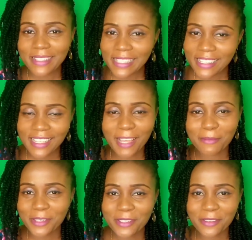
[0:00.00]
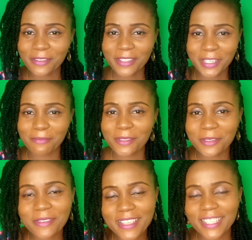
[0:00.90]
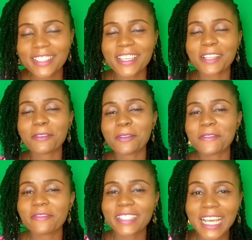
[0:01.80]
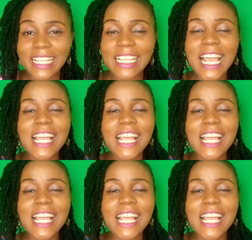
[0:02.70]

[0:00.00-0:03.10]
seeing i'm just going to keep doing it and all of that